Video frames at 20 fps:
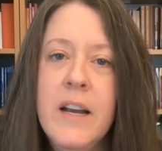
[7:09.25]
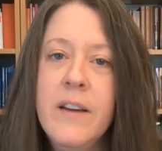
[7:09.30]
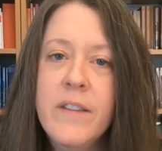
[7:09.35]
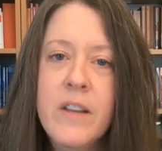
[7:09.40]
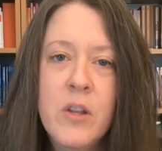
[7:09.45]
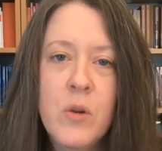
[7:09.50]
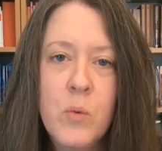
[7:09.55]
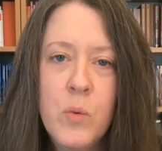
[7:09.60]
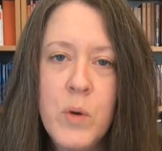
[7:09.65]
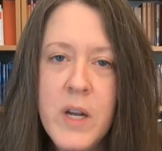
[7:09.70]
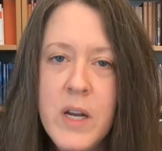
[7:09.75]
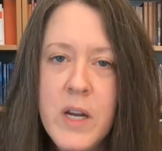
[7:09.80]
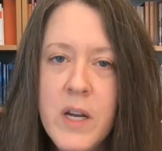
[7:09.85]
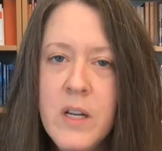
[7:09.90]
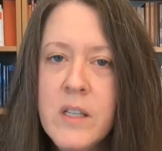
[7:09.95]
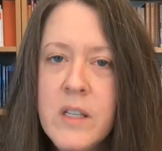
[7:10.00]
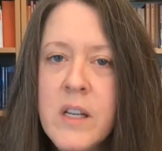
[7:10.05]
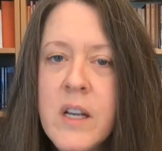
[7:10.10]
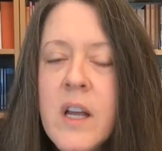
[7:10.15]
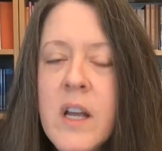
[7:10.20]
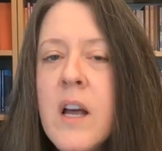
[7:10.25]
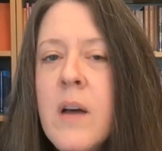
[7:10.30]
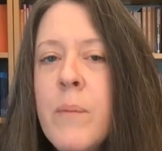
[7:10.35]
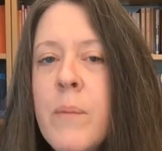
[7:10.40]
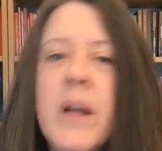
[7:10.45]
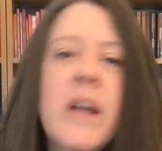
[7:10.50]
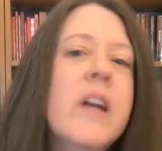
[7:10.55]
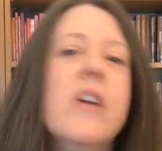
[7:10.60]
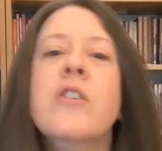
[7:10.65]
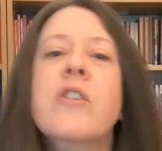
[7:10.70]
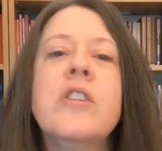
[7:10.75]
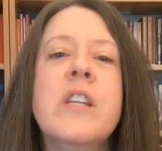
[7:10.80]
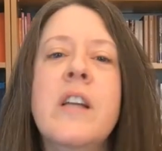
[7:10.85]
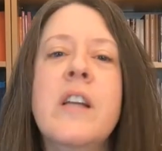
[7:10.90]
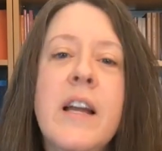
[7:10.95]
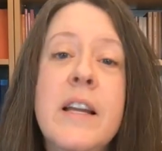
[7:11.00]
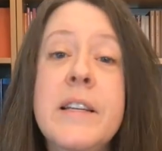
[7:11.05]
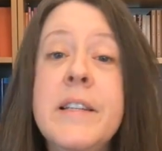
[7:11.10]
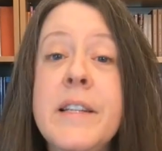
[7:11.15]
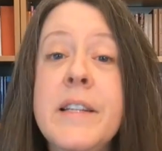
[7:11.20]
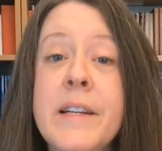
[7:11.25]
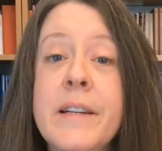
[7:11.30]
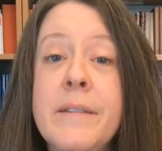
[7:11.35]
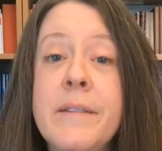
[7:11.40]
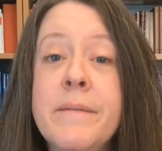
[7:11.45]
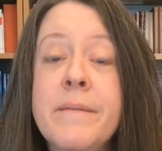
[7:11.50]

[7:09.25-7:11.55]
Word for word: of in the weeds, but here's an idea.